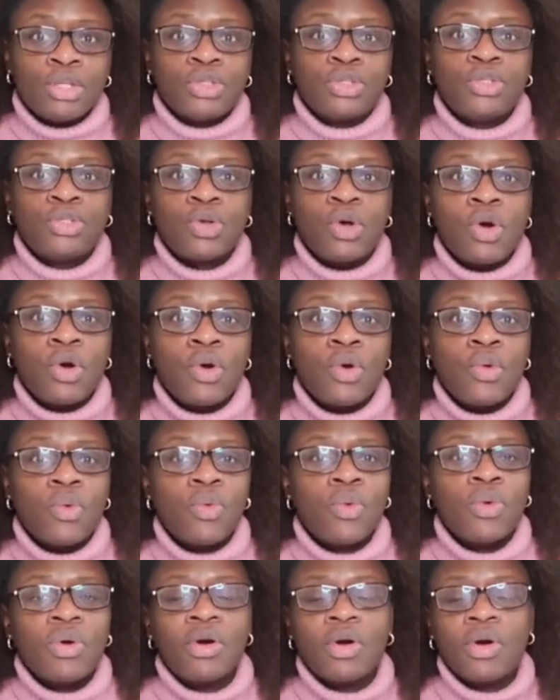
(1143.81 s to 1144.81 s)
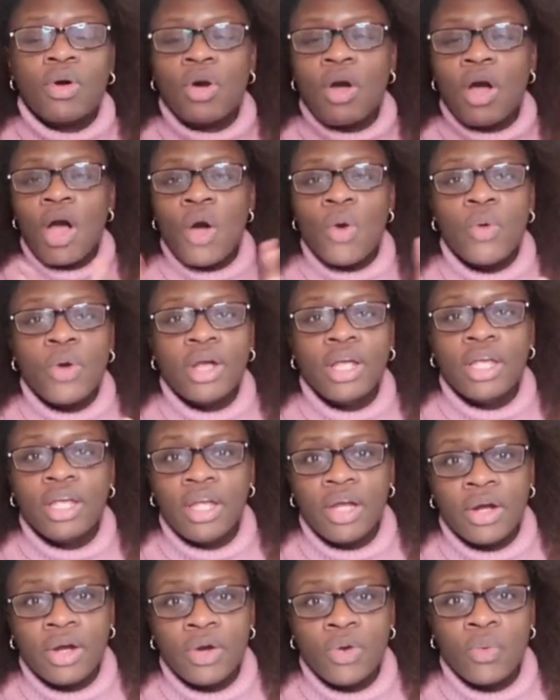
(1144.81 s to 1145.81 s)
So our
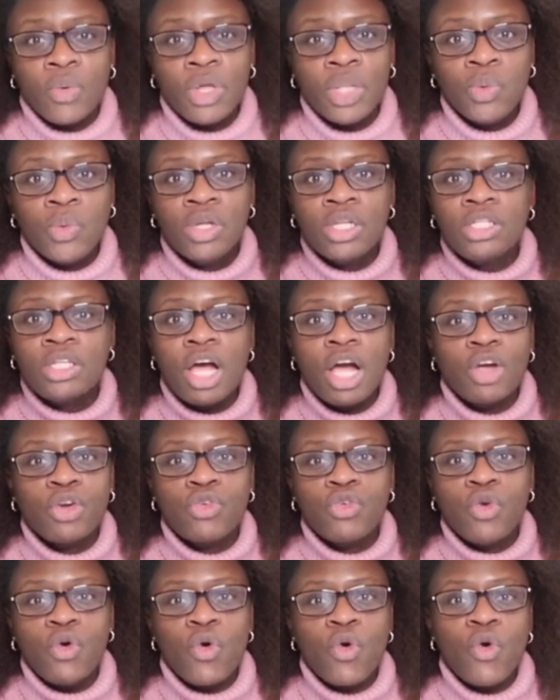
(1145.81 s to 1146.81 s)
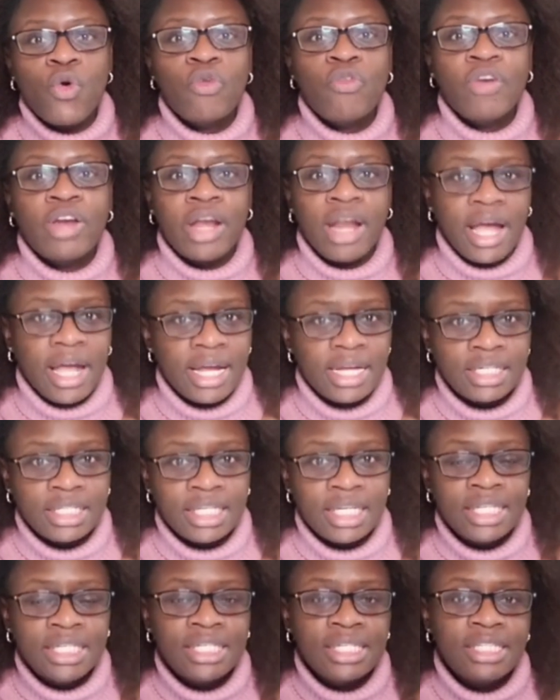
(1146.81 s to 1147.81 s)
hair, it will not grow
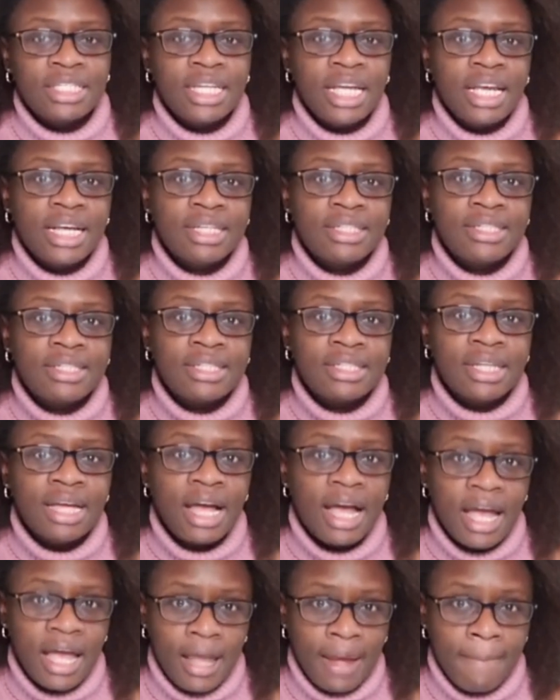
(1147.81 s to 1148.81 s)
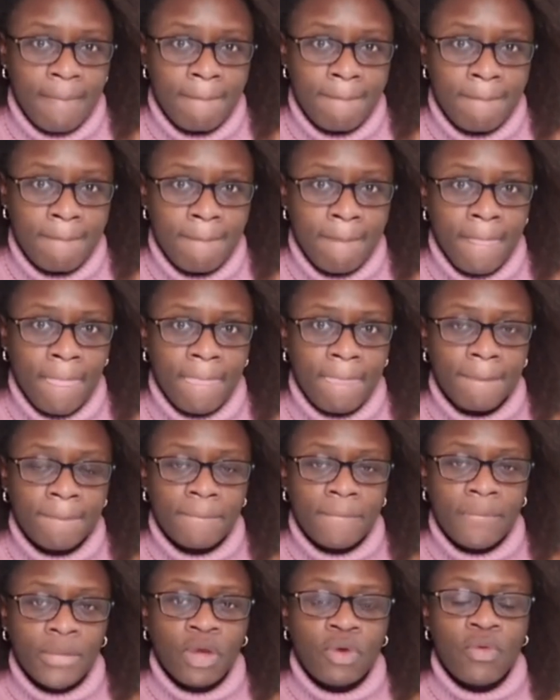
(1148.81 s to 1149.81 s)
overnight. It takes time,
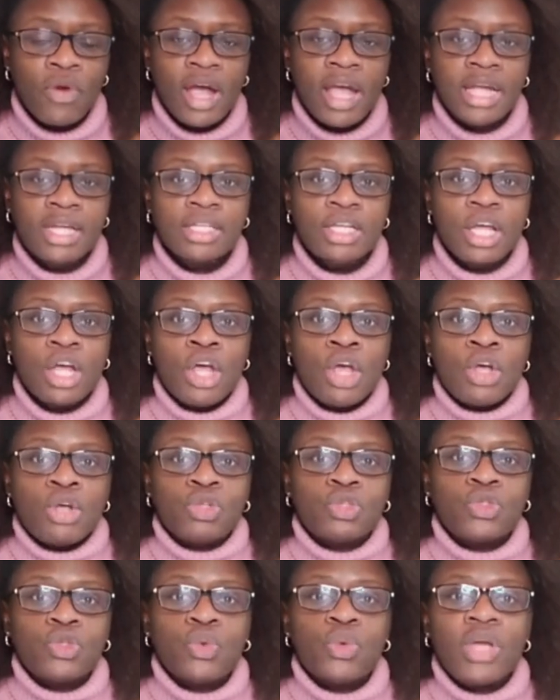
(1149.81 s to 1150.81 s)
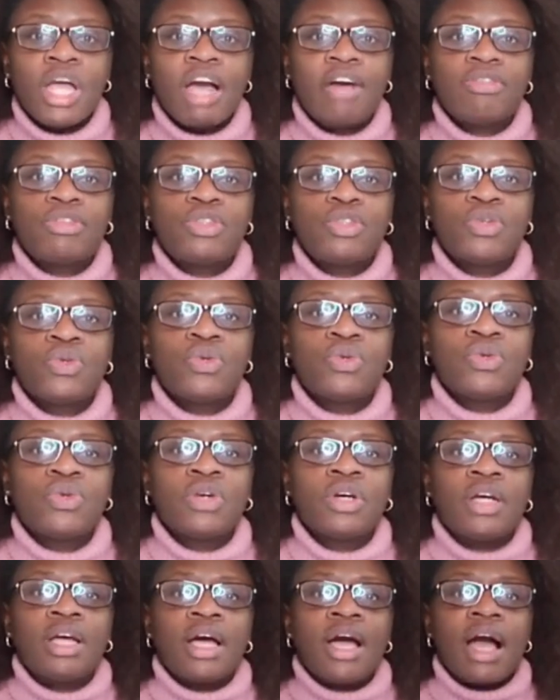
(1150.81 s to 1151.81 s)
right? So we have
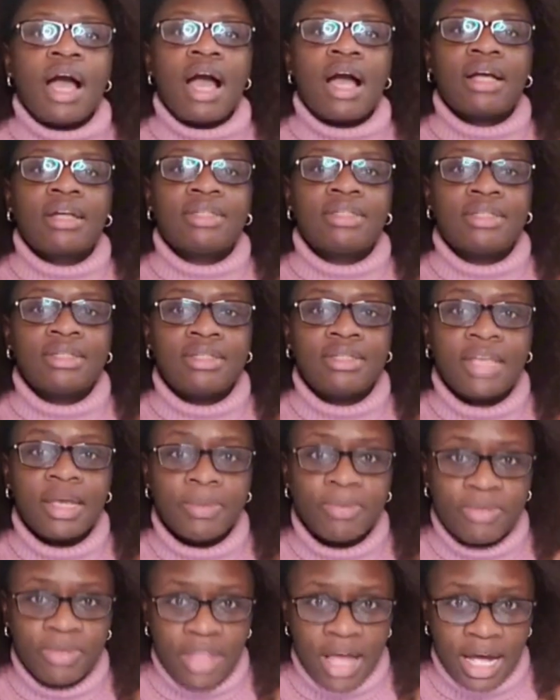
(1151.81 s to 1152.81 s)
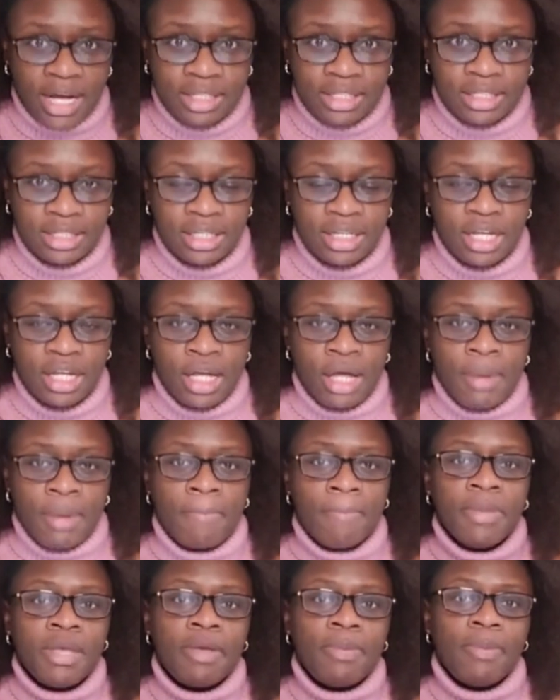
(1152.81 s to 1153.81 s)
to accept that.
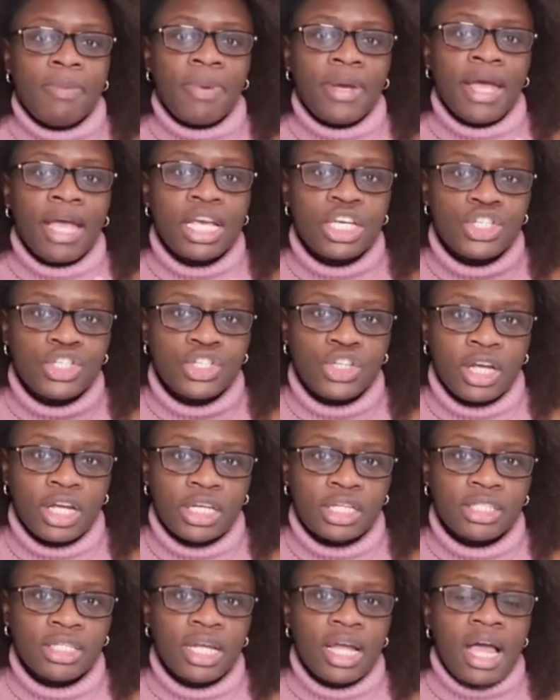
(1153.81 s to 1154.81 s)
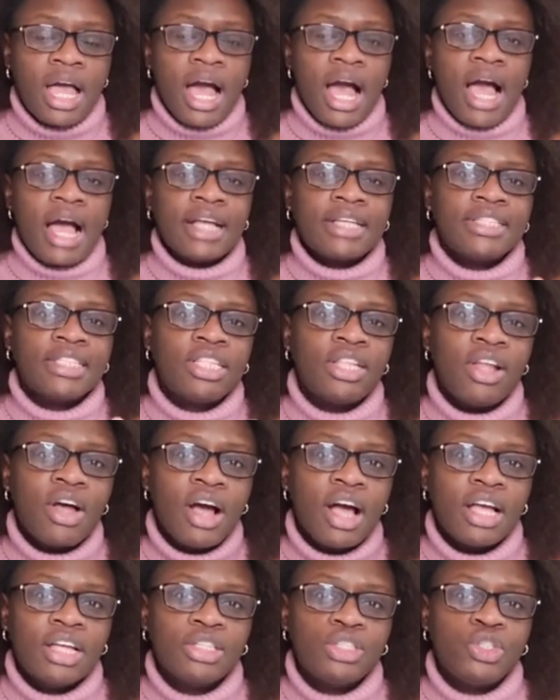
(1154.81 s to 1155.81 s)
Be patient. As
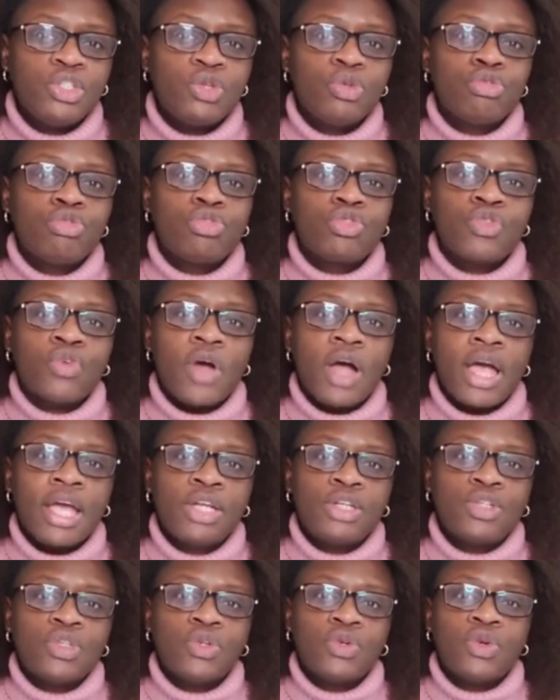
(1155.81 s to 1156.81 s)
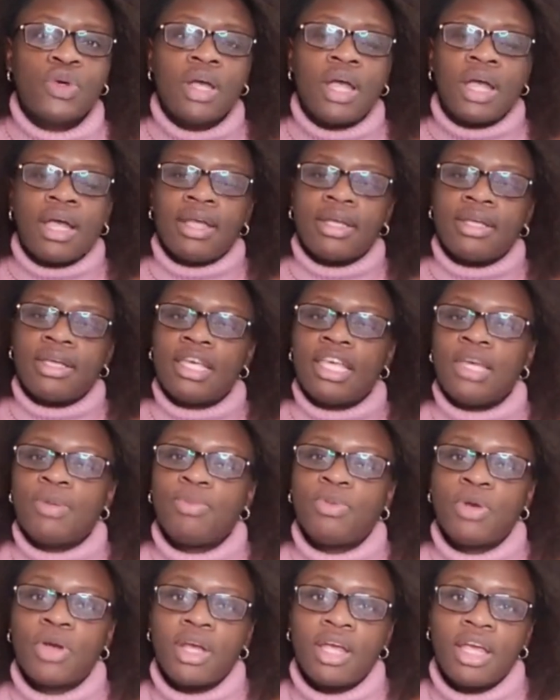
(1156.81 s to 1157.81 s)
long as you try to
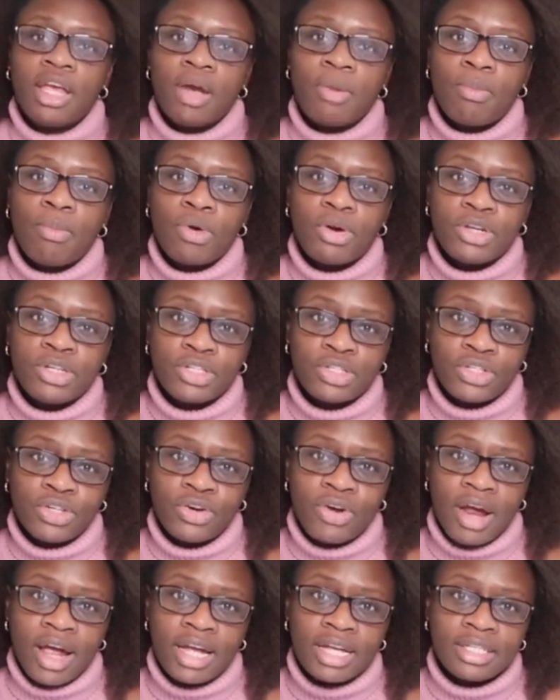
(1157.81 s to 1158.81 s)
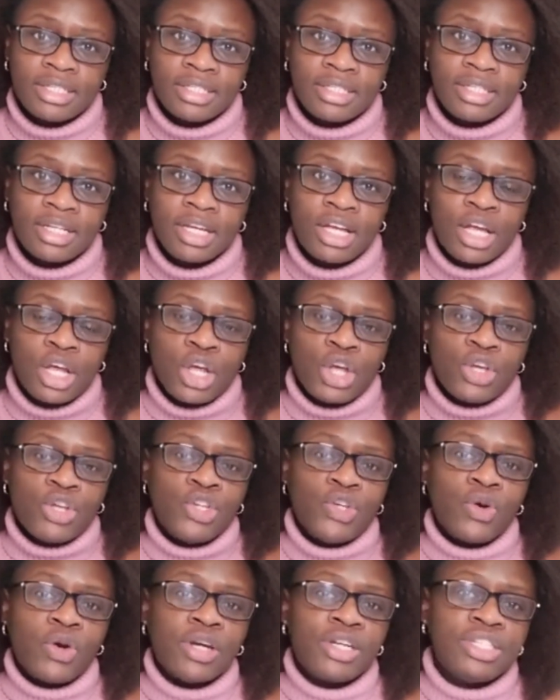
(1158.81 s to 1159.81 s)
keep your hair moisturized,
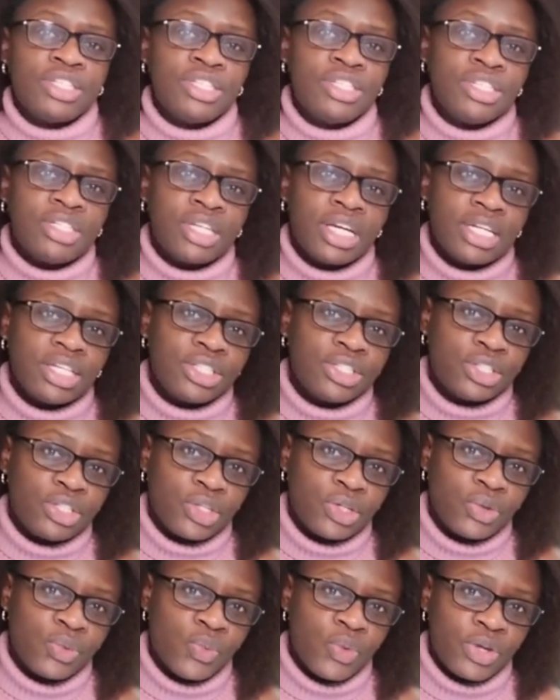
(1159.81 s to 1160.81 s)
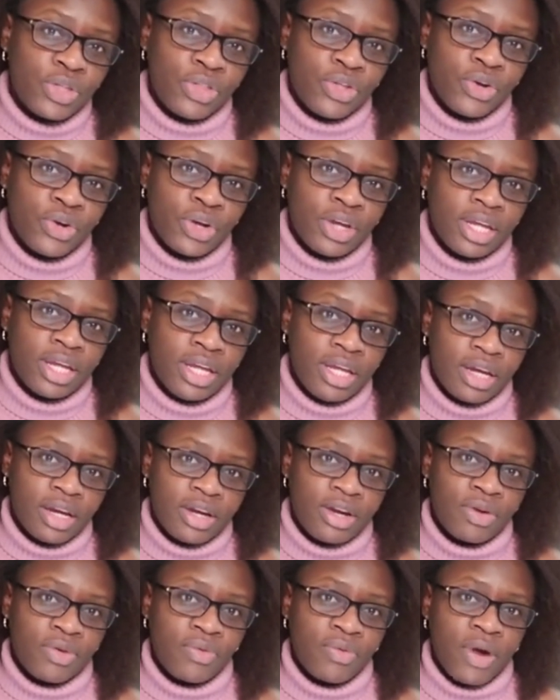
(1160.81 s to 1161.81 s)
you're gentle with your
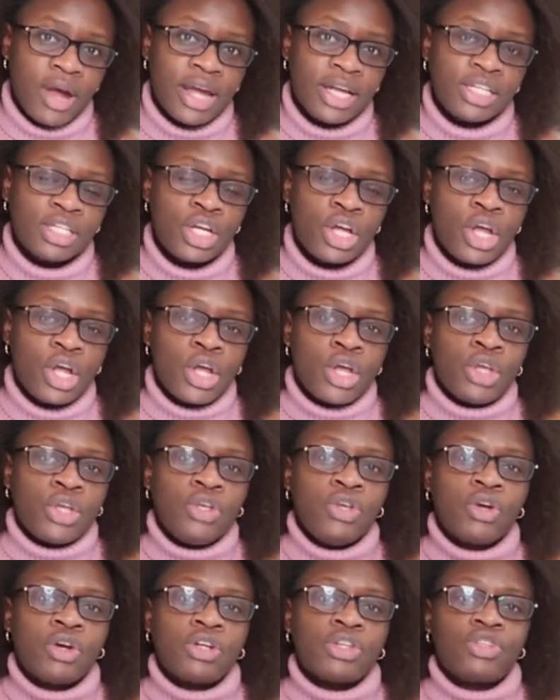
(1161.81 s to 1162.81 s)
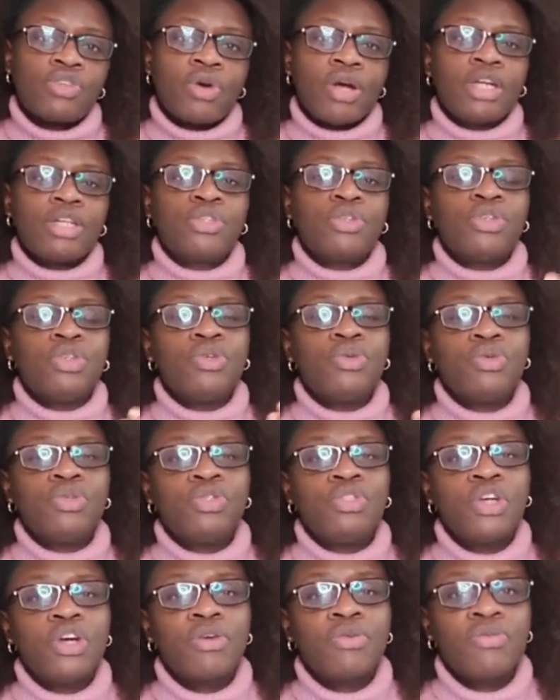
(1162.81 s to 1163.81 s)
hair, right? You're trying to
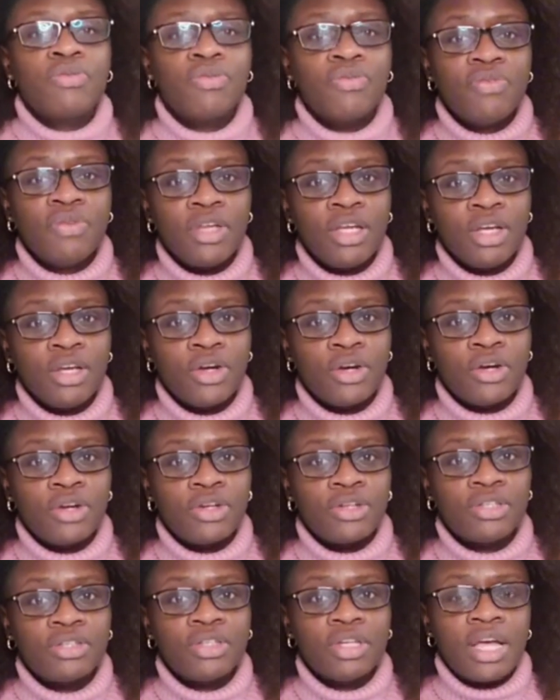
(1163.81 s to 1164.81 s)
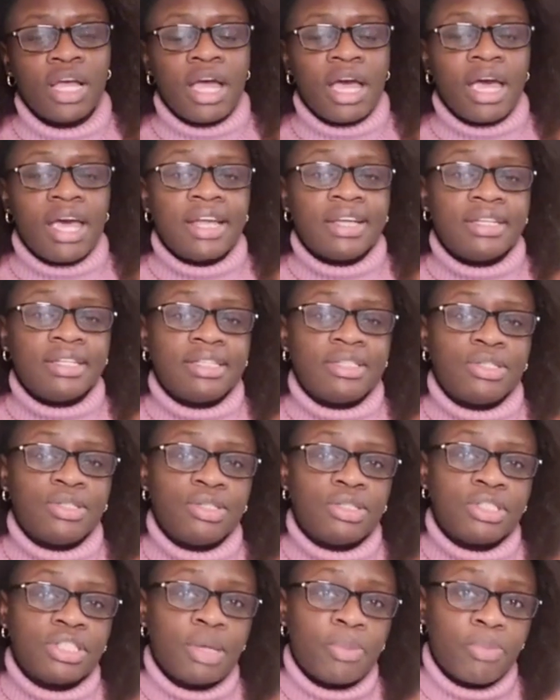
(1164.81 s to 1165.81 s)
use your fingers and to
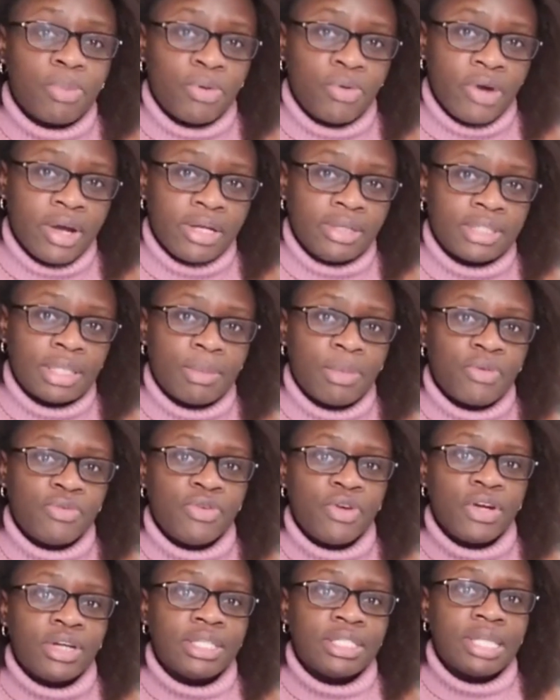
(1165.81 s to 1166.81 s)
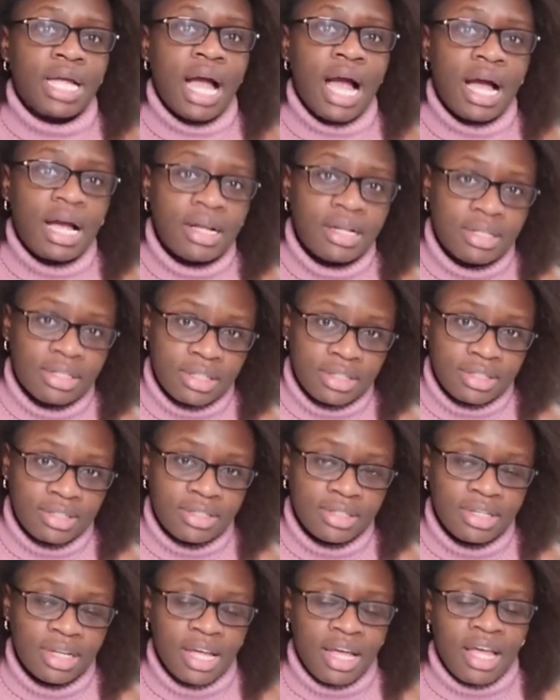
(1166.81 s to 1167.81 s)
separate some of your
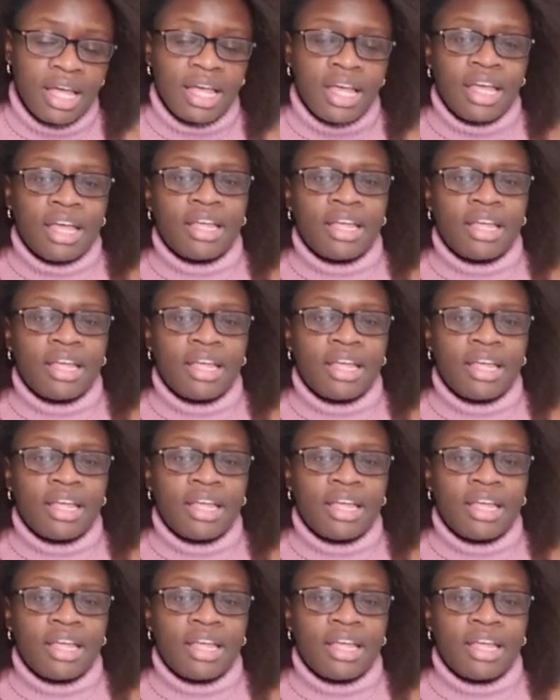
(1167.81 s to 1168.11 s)
tangles.